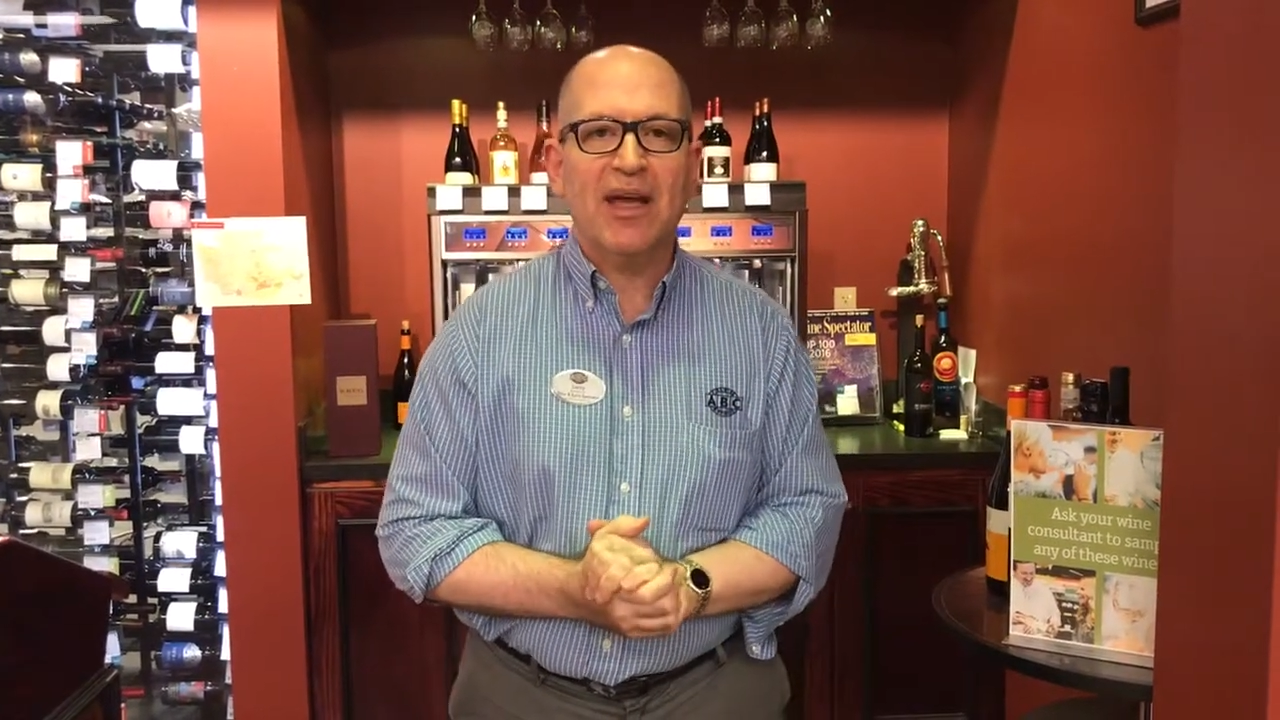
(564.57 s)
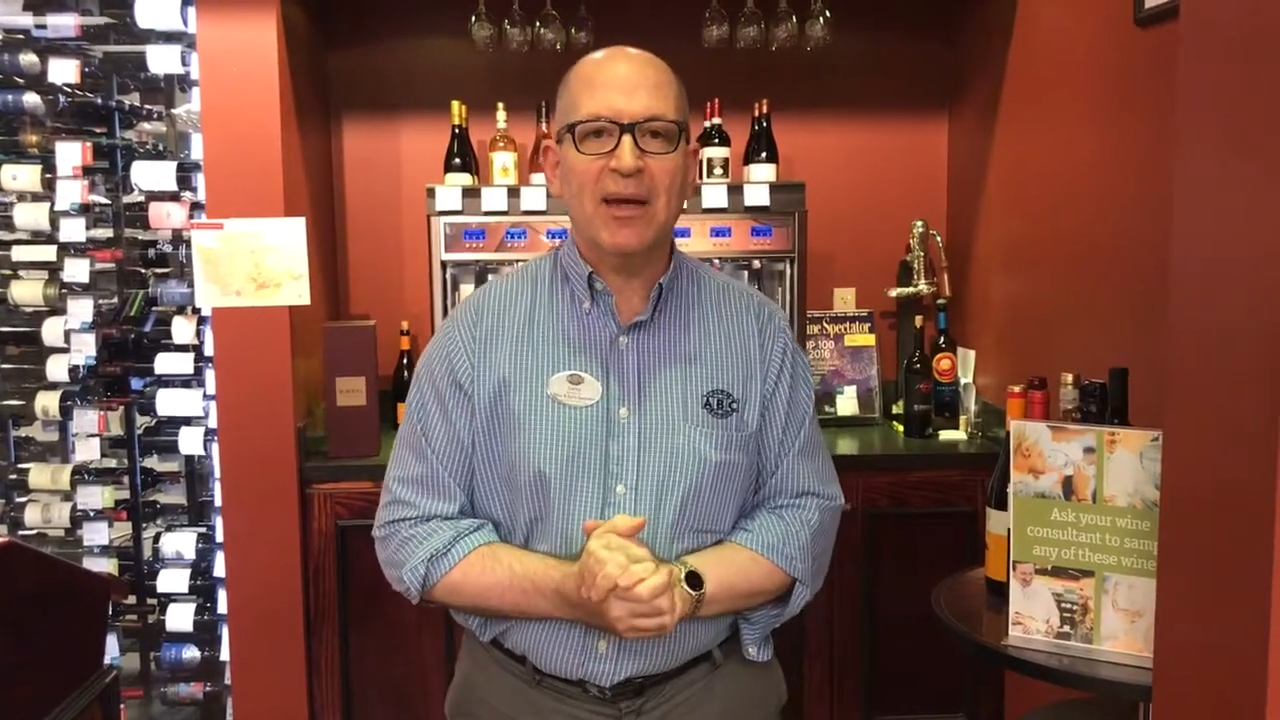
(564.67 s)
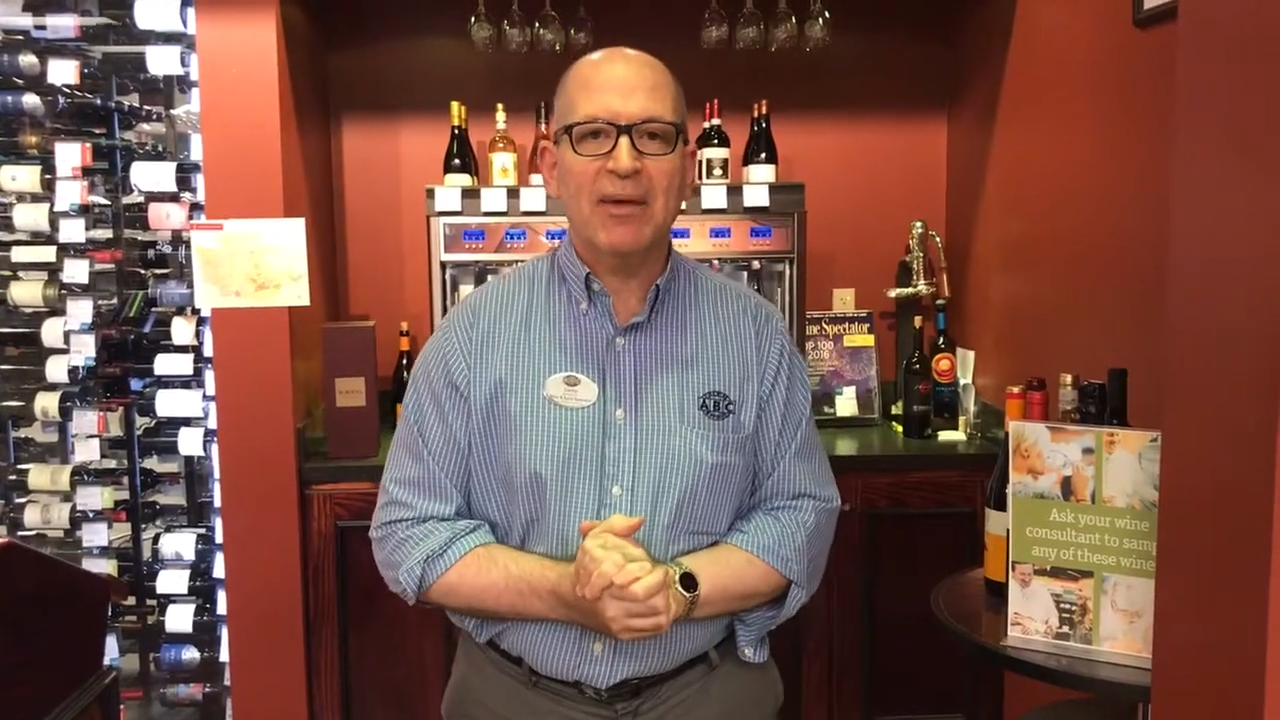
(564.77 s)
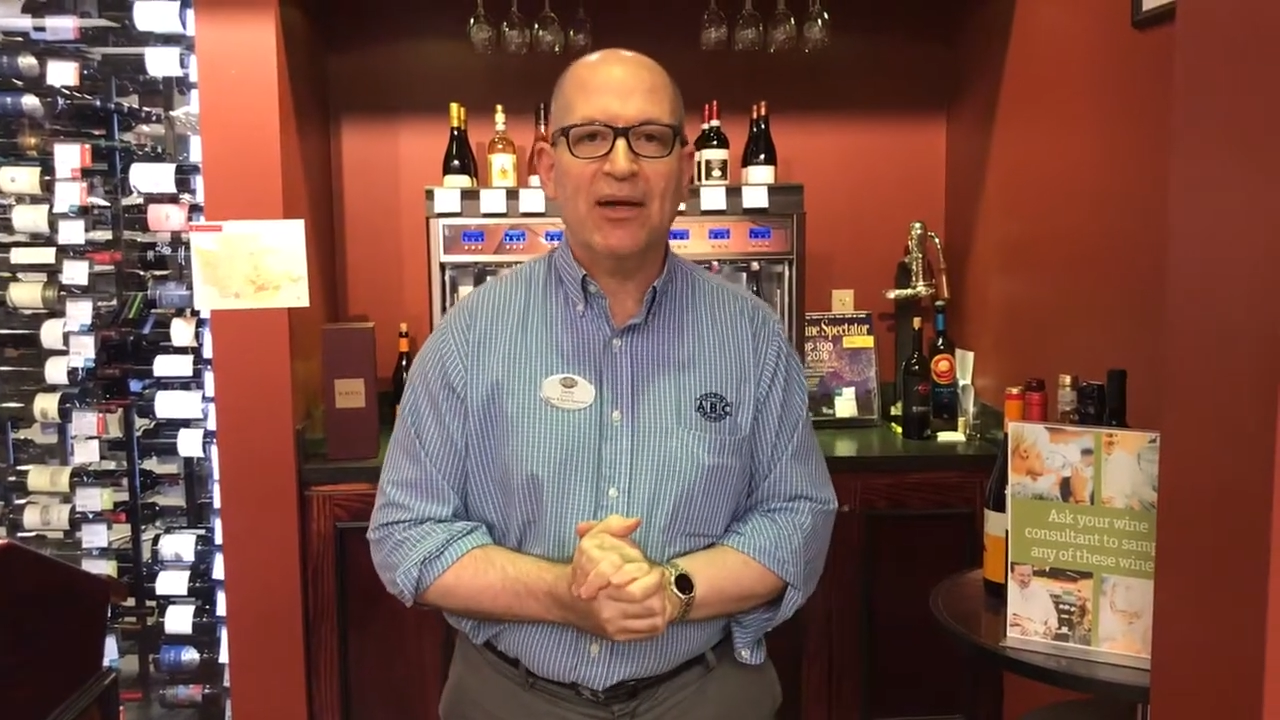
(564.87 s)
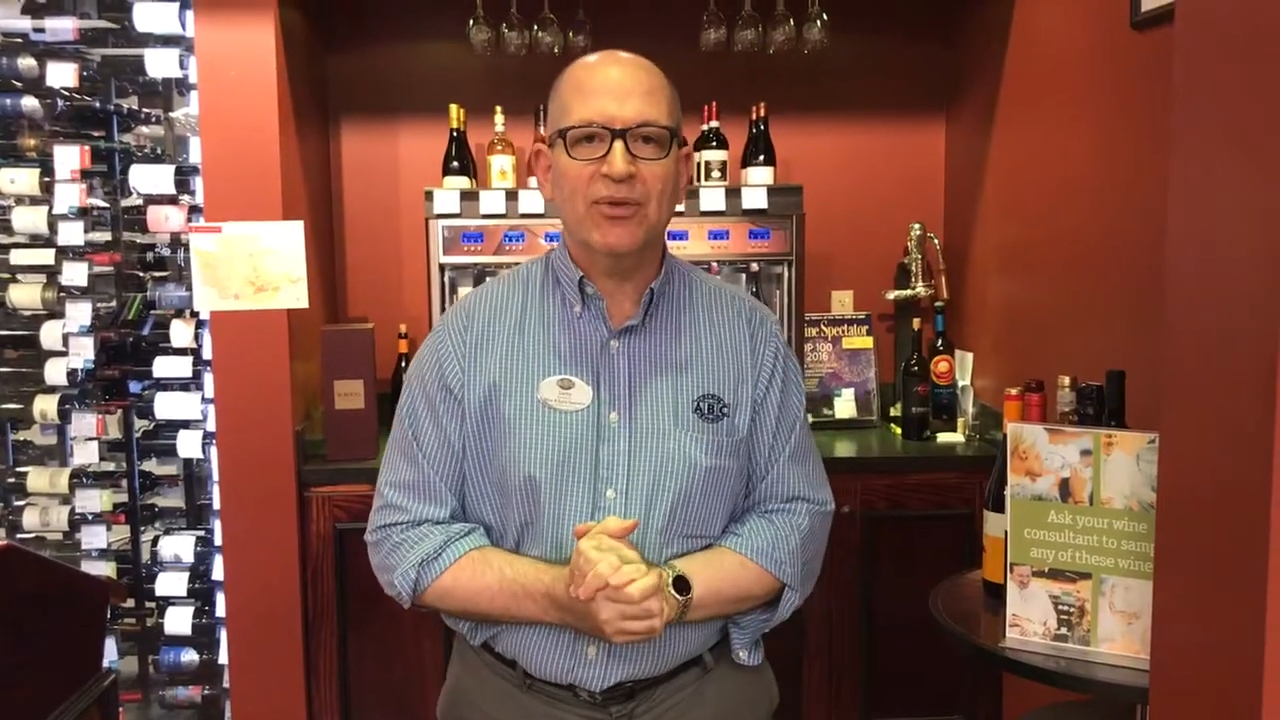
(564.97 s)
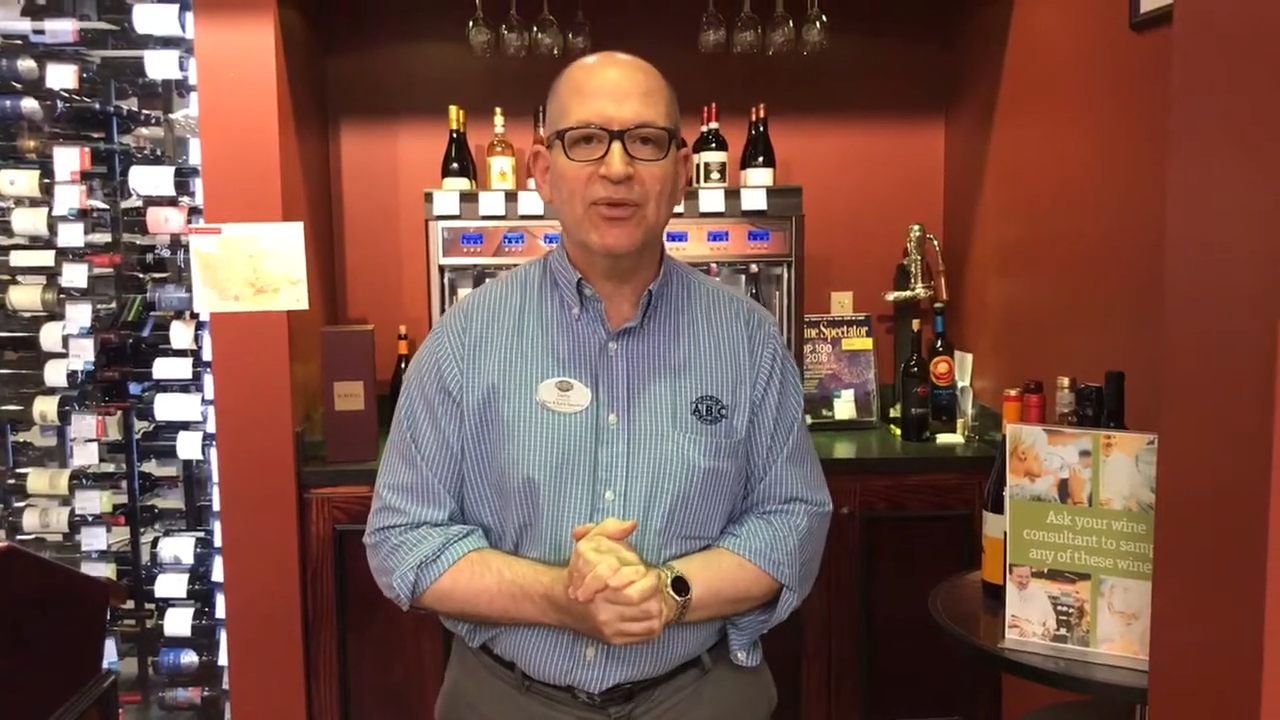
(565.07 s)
came out in